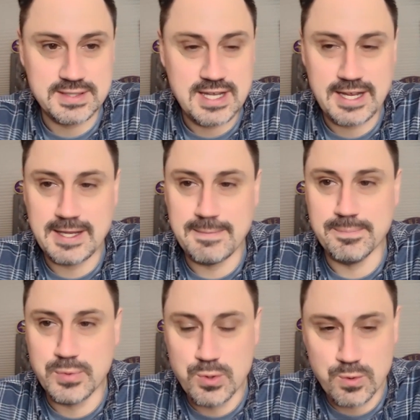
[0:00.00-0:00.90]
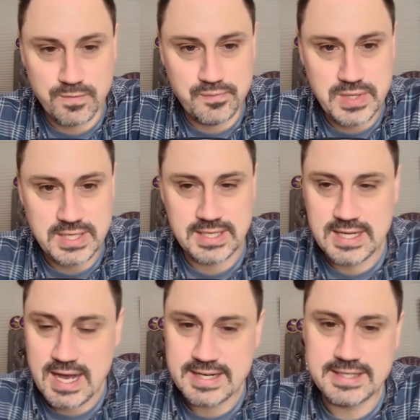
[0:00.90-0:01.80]
This guy can move. And he
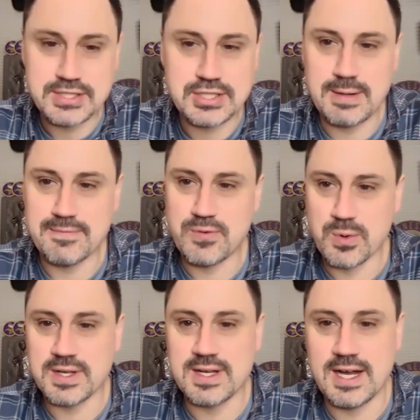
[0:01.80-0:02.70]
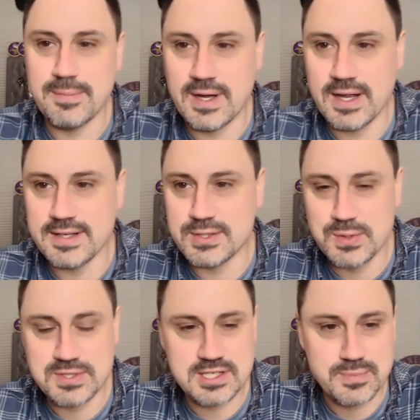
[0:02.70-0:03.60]
got in shape for the combine. It
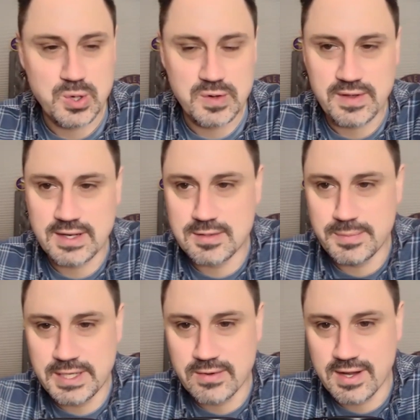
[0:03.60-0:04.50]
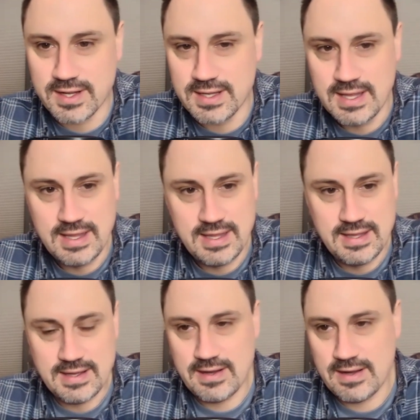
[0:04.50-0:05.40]
shows he's motivated to be great.
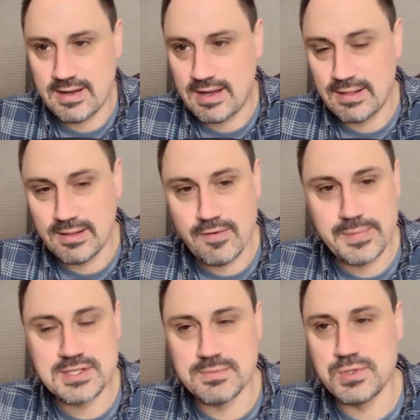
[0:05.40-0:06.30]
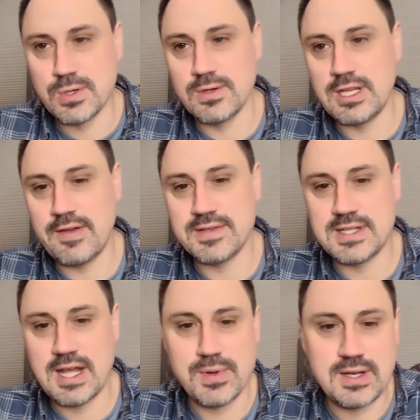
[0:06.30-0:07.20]
Uh, I love me some Jordan
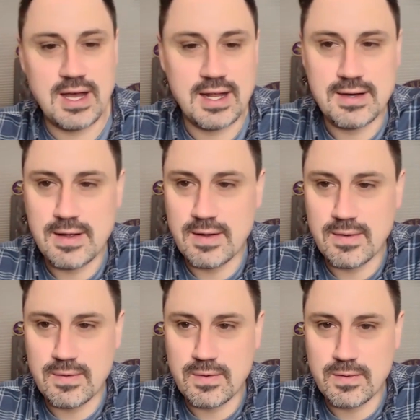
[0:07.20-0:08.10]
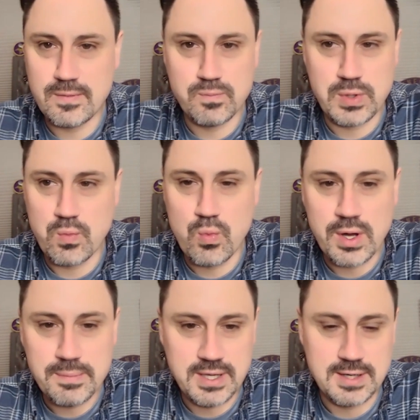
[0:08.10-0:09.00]
Davis, and I would not be
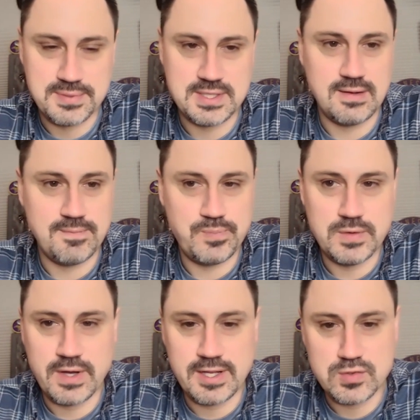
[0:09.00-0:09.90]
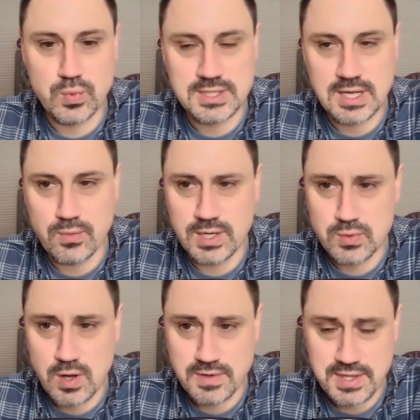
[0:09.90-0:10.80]
one bit upset the Vikings went that way
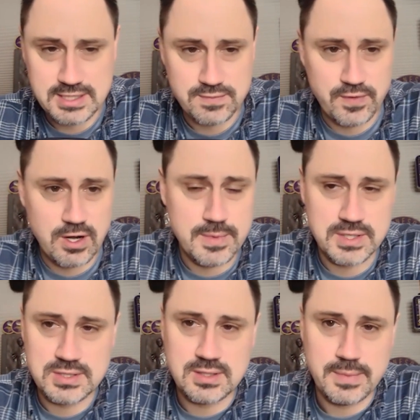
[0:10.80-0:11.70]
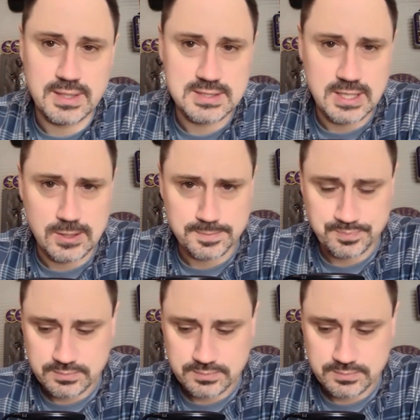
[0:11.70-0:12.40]
12. I think he's very much in the mix now.